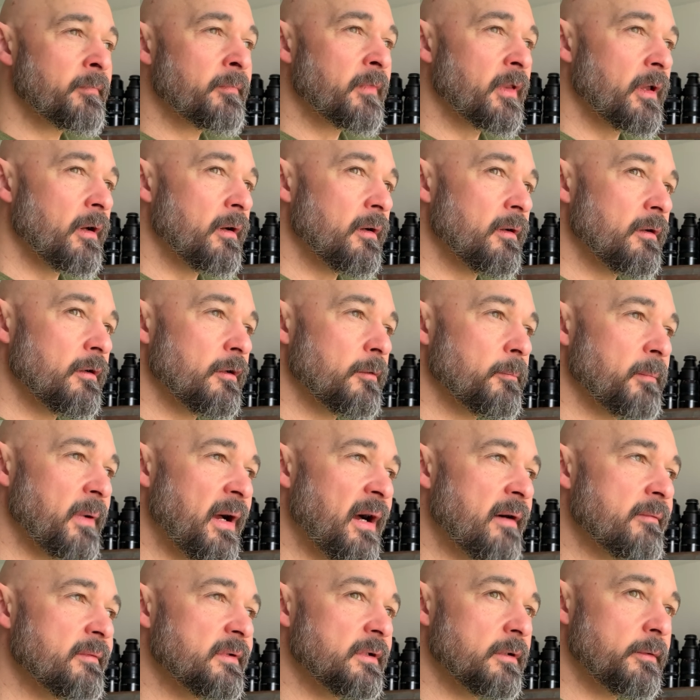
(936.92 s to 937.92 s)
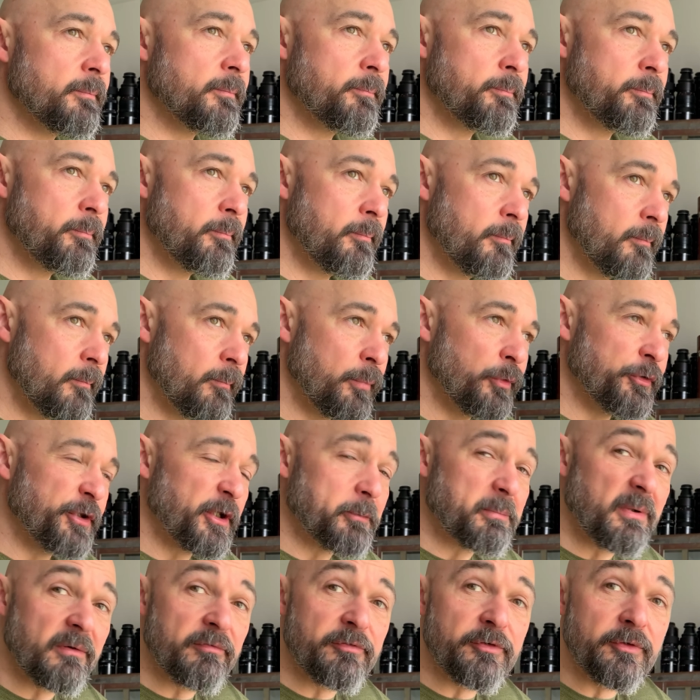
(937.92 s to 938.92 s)
I will put up
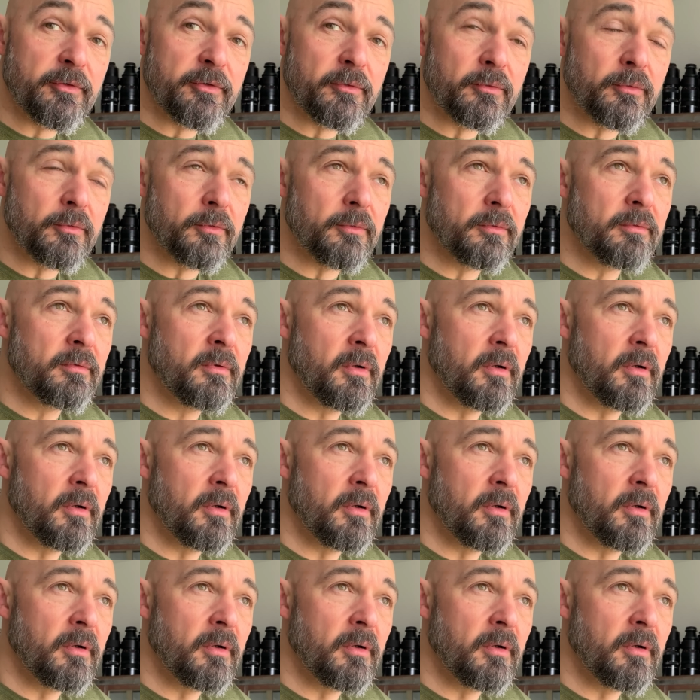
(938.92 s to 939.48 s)
a few